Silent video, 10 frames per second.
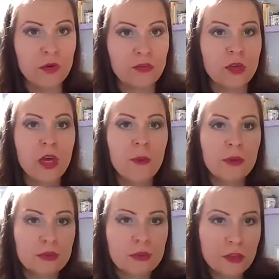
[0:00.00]
first
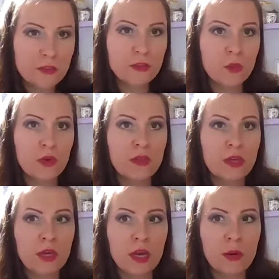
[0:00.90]
because this is what
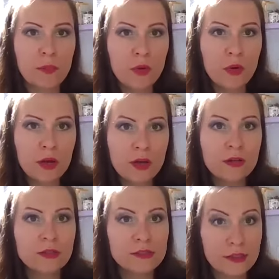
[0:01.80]
the
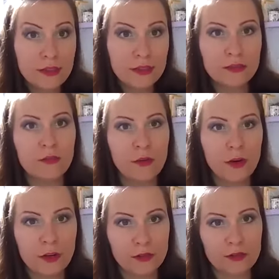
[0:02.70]
employer sees
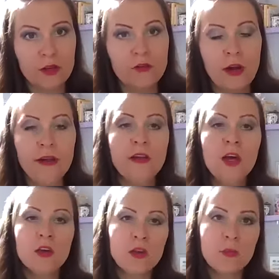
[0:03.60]
first, right?
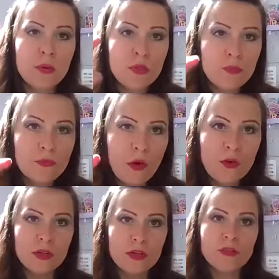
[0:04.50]
So put the
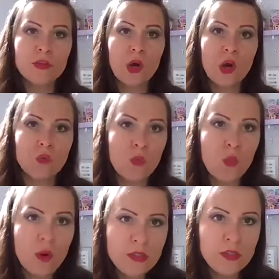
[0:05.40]
focus on
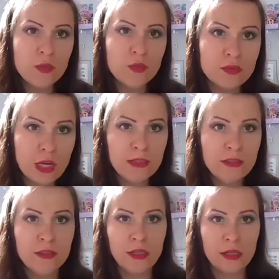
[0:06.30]
what you've
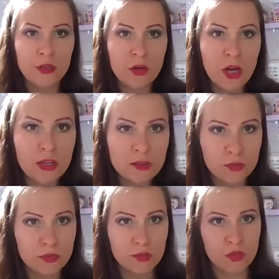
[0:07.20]
done in your last
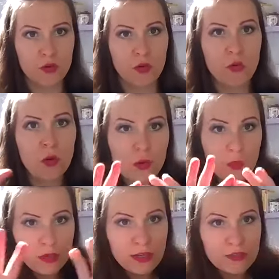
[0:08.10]
position or what
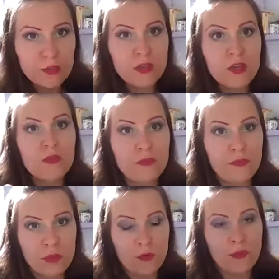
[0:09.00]
what has been your
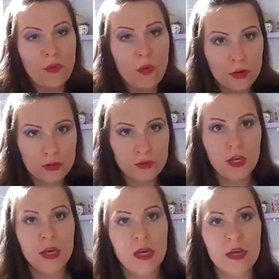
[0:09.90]
your focus
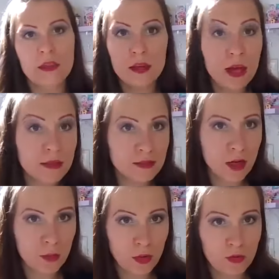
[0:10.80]
in the last
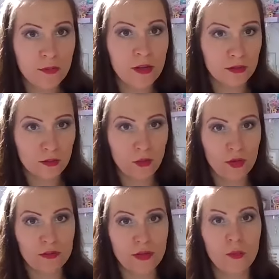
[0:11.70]
couple of months, for
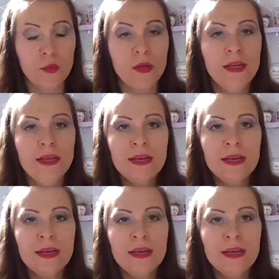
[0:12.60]
example.